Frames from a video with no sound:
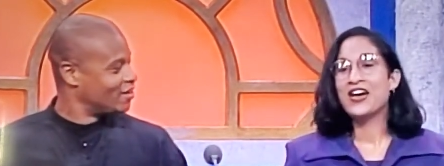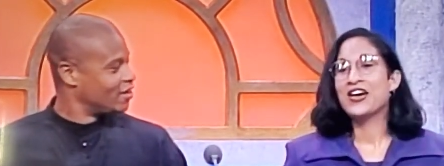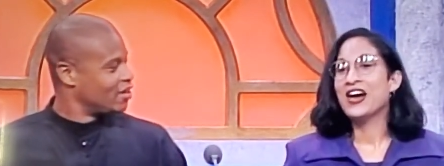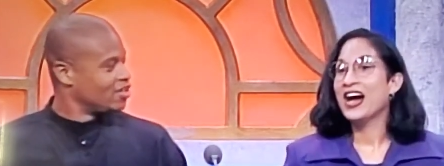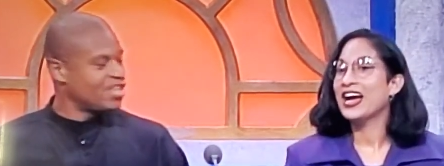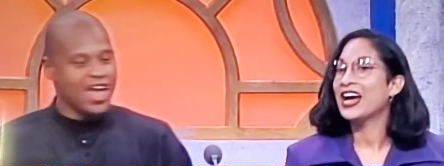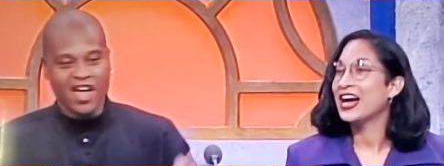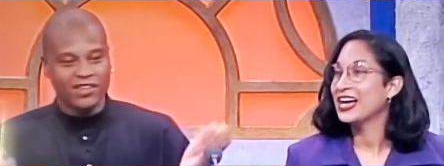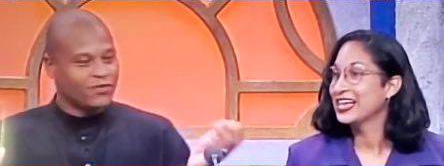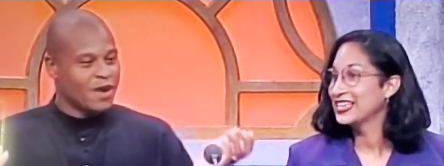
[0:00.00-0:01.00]

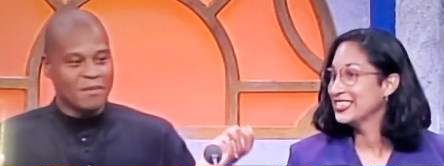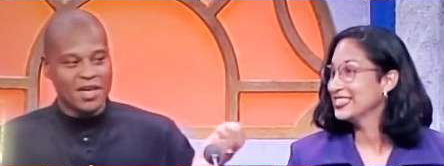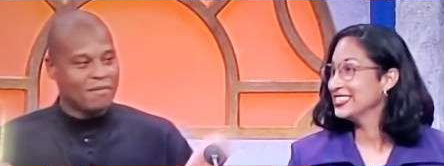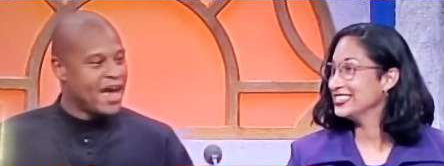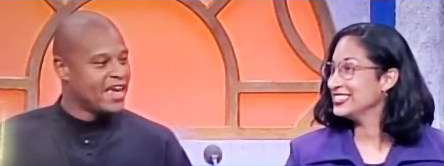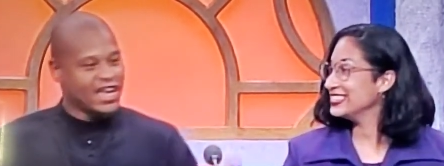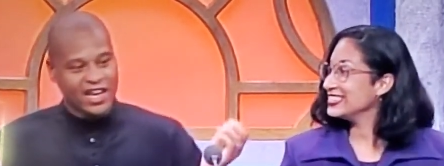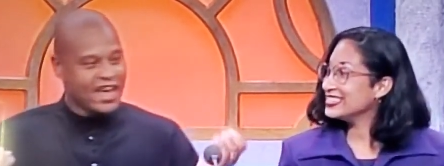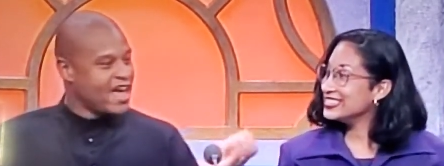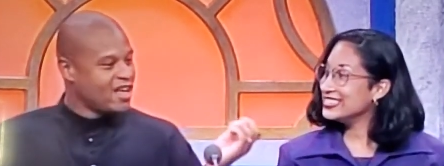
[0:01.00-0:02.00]
Speaker 1: for me, Mikey.
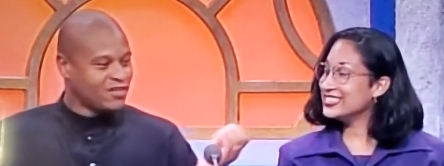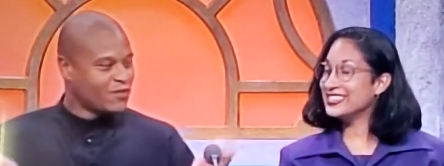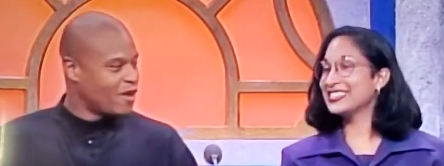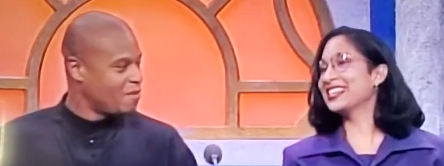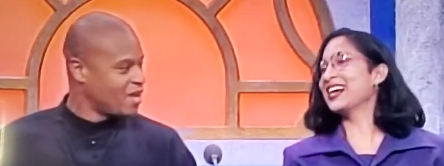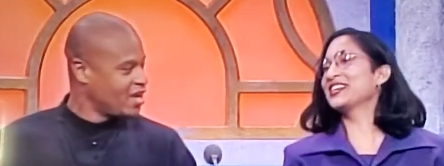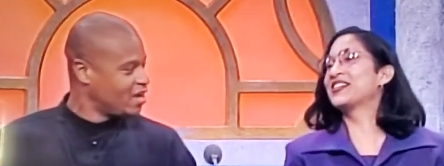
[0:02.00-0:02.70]
Dance for